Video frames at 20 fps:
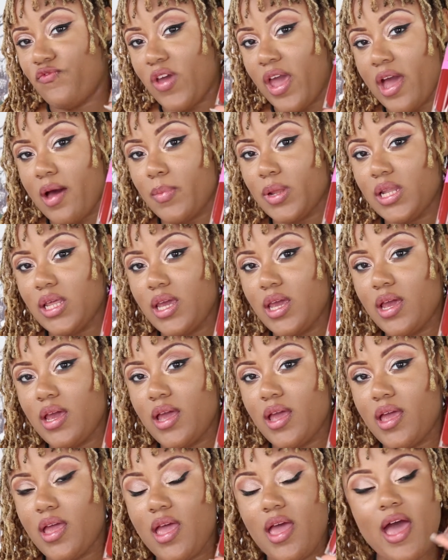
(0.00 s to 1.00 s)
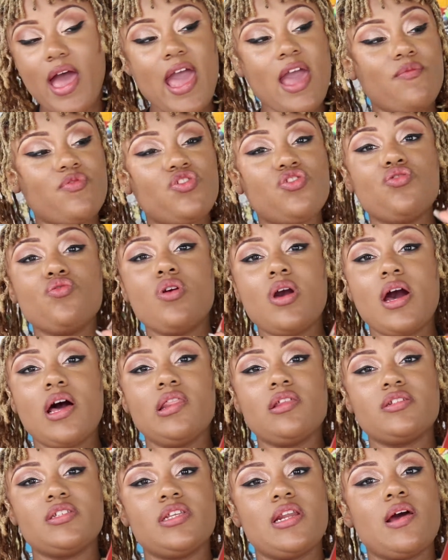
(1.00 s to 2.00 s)
family. I have two
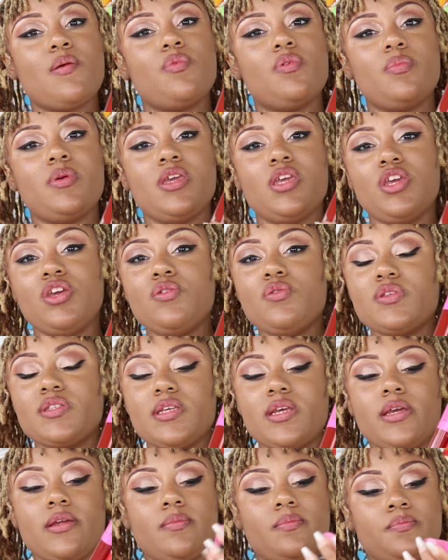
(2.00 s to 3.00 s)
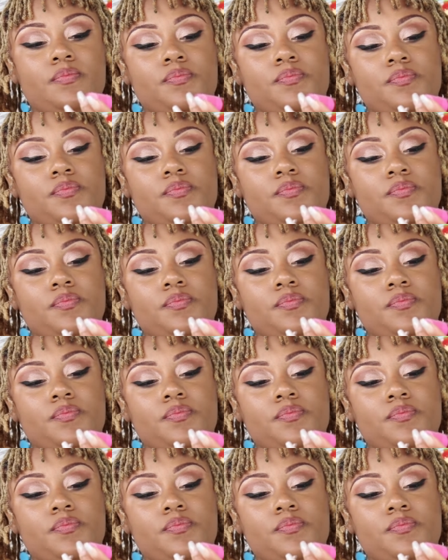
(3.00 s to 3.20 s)
colors that I will be using.